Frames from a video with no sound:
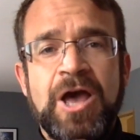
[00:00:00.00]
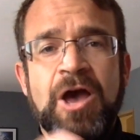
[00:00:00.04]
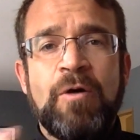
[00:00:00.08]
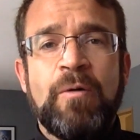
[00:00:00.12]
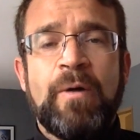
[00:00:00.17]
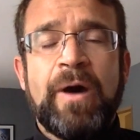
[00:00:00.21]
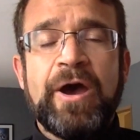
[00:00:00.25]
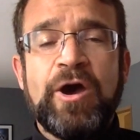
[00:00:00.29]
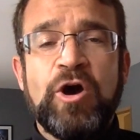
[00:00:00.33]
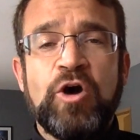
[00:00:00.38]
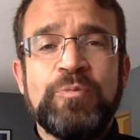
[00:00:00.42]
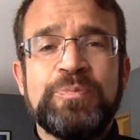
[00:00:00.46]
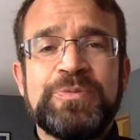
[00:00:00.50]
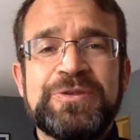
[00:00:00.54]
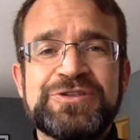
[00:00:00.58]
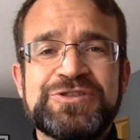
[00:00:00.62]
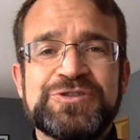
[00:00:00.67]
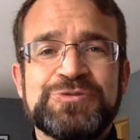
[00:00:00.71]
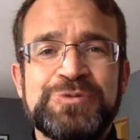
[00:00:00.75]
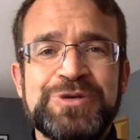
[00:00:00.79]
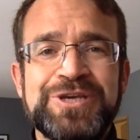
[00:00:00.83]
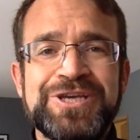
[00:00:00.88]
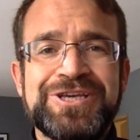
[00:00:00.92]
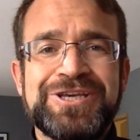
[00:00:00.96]
Well, I hope
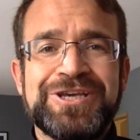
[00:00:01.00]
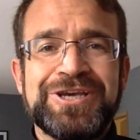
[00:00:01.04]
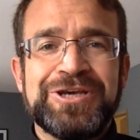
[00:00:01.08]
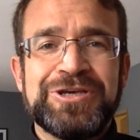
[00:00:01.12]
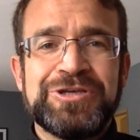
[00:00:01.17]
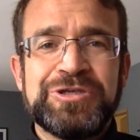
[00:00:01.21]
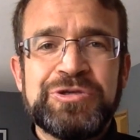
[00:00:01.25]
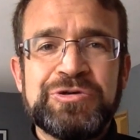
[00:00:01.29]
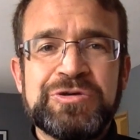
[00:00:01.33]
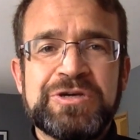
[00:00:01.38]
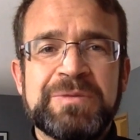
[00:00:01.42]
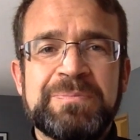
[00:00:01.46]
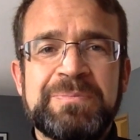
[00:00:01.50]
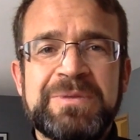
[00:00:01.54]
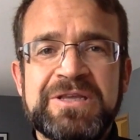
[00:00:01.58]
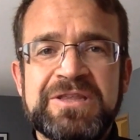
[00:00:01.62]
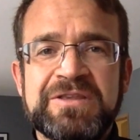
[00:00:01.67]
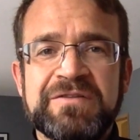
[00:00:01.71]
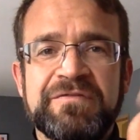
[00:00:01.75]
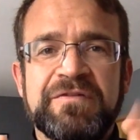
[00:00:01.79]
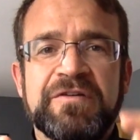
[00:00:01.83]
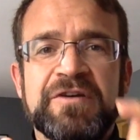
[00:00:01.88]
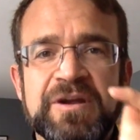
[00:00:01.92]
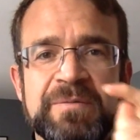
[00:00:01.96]
this week you can be
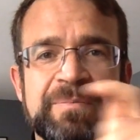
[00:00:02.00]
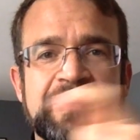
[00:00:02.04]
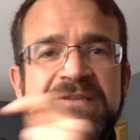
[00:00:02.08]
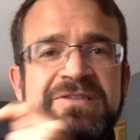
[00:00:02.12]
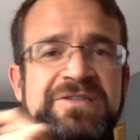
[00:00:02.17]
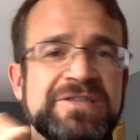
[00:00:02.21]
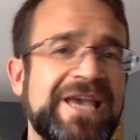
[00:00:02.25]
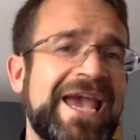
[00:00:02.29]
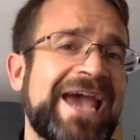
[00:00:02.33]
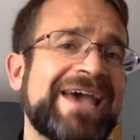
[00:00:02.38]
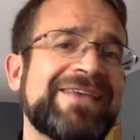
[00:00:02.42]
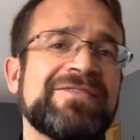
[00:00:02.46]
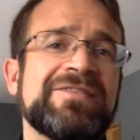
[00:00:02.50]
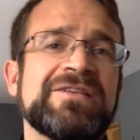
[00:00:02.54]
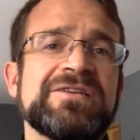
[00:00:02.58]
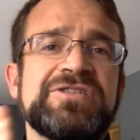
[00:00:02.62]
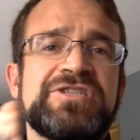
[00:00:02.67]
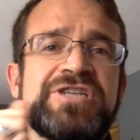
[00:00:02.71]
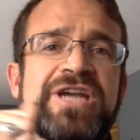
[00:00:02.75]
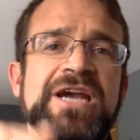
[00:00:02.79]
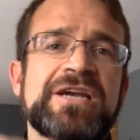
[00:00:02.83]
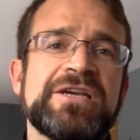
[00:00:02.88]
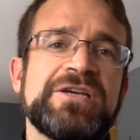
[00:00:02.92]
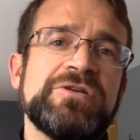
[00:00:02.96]
the very best Catholic
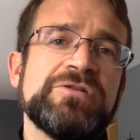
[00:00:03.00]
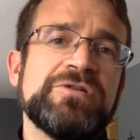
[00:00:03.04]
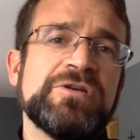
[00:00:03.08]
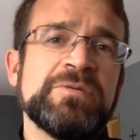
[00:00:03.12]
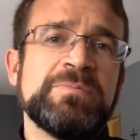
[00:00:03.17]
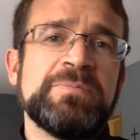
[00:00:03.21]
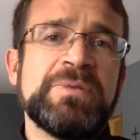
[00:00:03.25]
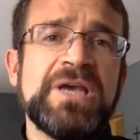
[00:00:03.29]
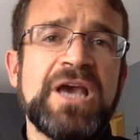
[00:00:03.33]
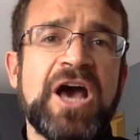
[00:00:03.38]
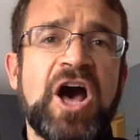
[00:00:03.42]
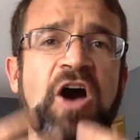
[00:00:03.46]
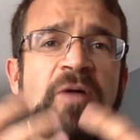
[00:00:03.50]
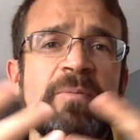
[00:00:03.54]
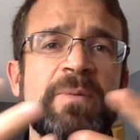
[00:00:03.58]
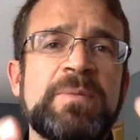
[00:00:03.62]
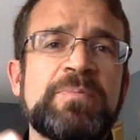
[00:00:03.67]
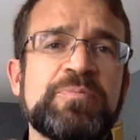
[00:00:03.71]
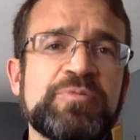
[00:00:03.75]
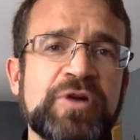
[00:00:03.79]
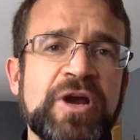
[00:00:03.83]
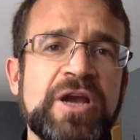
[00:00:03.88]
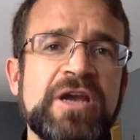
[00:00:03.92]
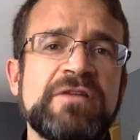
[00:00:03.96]
Jack you can be. I'll be
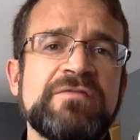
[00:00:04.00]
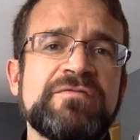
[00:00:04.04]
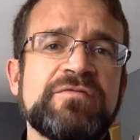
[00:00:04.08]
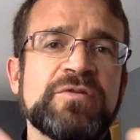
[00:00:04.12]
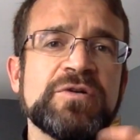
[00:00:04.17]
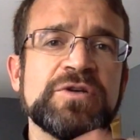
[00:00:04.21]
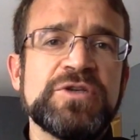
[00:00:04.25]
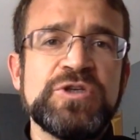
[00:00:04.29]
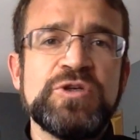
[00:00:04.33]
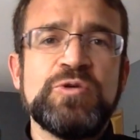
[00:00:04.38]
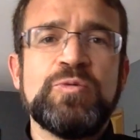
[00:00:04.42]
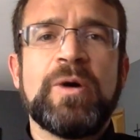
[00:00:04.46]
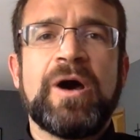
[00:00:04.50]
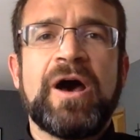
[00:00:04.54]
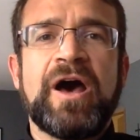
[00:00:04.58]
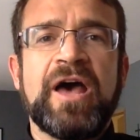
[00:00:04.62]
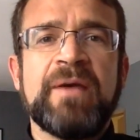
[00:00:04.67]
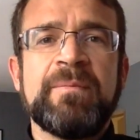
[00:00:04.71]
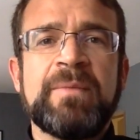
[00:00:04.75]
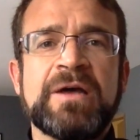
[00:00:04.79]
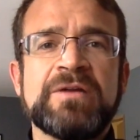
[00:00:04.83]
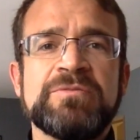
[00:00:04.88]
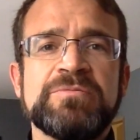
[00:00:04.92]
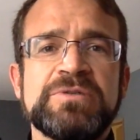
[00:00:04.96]
praying for you while
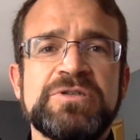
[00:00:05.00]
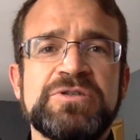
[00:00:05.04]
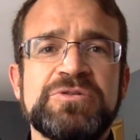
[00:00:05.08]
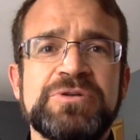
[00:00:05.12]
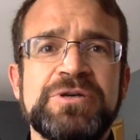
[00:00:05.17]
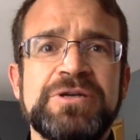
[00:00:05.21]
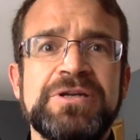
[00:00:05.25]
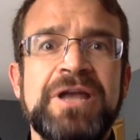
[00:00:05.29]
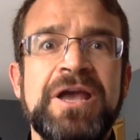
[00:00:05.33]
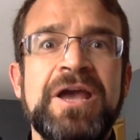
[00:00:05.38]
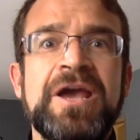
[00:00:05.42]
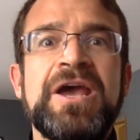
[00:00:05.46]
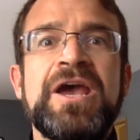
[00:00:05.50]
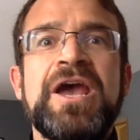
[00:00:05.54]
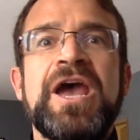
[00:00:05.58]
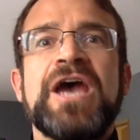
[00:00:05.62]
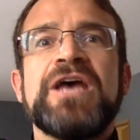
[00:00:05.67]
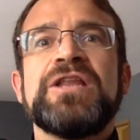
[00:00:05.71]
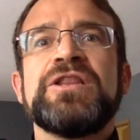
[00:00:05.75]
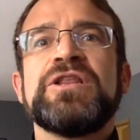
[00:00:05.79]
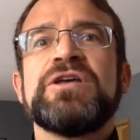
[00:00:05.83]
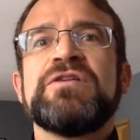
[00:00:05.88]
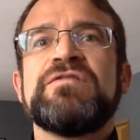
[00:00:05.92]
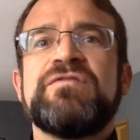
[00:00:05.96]
I'm on retreat
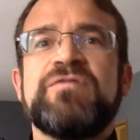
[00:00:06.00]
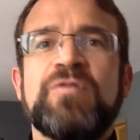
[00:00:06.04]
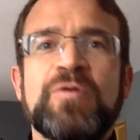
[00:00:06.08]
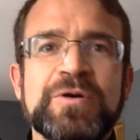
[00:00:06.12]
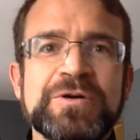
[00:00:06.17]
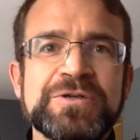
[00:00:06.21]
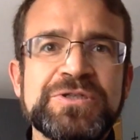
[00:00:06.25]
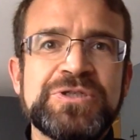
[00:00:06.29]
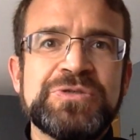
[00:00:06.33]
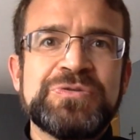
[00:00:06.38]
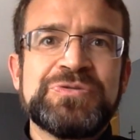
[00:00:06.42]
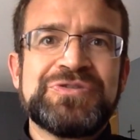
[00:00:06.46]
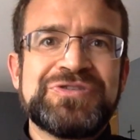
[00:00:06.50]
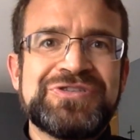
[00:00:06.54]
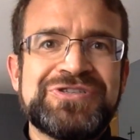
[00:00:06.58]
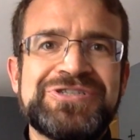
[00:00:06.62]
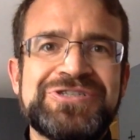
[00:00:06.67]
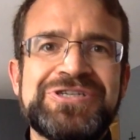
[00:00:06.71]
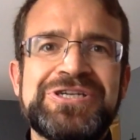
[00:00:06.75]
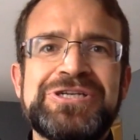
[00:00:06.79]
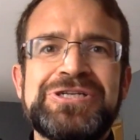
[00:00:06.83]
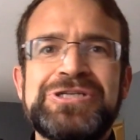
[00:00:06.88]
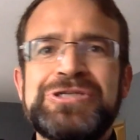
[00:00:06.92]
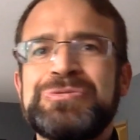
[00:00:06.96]
and look forward to
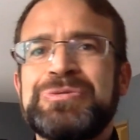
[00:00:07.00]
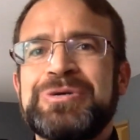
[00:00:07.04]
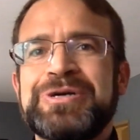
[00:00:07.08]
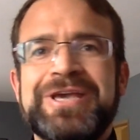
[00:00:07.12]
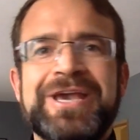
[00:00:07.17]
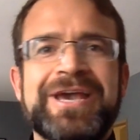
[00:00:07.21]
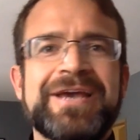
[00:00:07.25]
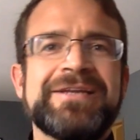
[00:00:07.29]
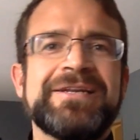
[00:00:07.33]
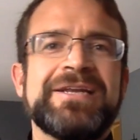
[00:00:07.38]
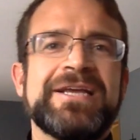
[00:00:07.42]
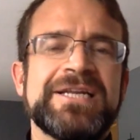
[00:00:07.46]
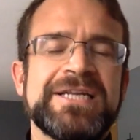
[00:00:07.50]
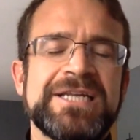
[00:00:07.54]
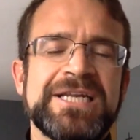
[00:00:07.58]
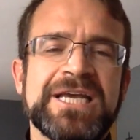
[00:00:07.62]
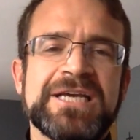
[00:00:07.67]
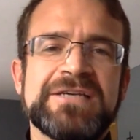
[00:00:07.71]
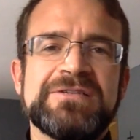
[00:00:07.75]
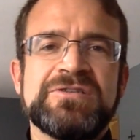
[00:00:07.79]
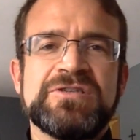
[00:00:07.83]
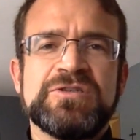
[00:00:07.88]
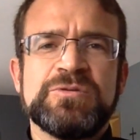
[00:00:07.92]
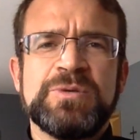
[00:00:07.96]
seeing you again
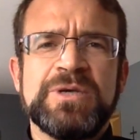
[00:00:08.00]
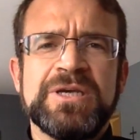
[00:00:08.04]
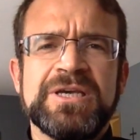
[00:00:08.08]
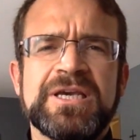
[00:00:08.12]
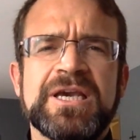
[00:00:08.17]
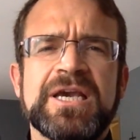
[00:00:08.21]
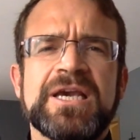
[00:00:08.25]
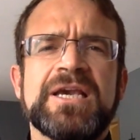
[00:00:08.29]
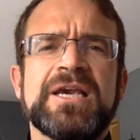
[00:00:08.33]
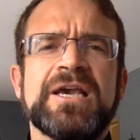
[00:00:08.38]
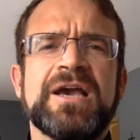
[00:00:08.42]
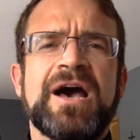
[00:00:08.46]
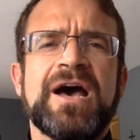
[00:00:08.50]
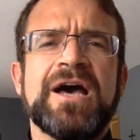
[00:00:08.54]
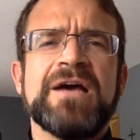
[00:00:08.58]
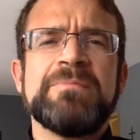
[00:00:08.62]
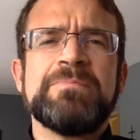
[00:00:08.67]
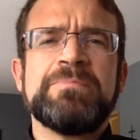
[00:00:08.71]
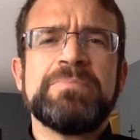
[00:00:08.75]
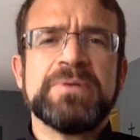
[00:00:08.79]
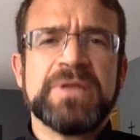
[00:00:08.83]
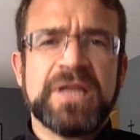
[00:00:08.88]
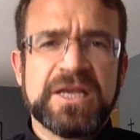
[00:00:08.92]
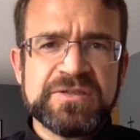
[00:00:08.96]
next week. God
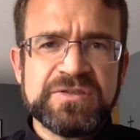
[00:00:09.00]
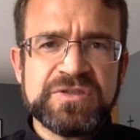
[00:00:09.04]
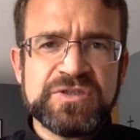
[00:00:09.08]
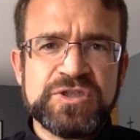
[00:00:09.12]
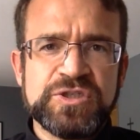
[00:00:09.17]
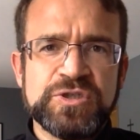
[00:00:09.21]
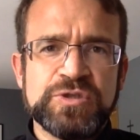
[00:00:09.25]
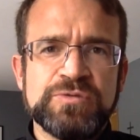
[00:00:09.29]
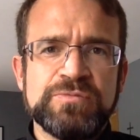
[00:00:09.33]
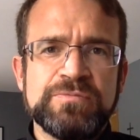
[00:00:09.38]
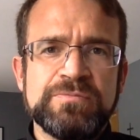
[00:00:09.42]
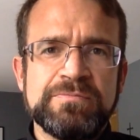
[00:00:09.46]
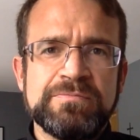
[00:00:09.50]
bless you.